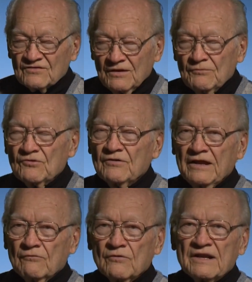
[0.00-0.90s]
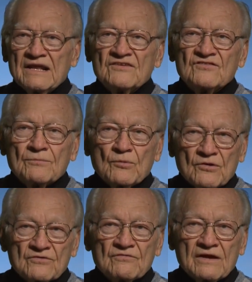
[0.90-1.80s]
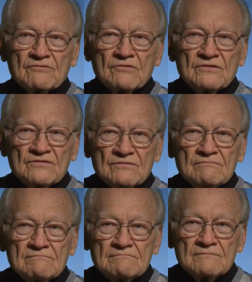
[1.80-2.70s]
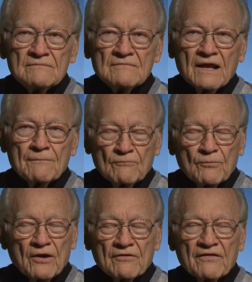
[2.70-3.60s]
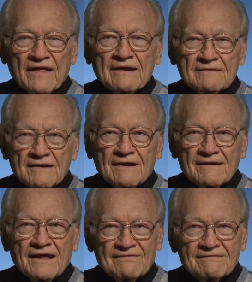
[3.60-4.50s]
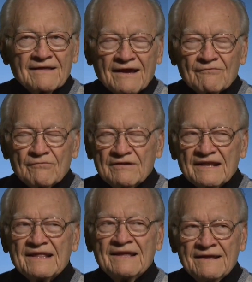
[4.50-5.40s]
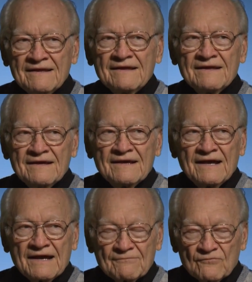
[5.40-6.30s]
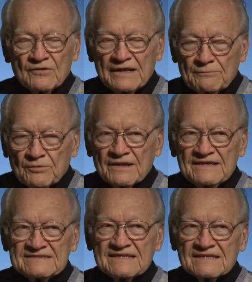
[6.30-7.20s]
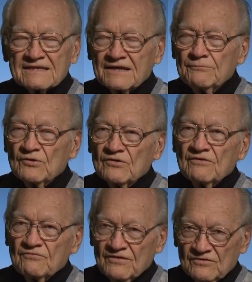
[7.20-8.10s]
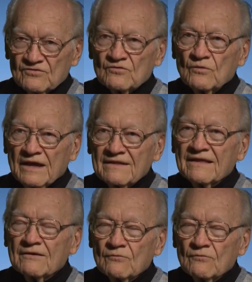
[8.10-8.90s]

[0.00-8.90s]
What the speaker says: community really supports veterans. I'm proud of that. I'm really pleased that the community feels that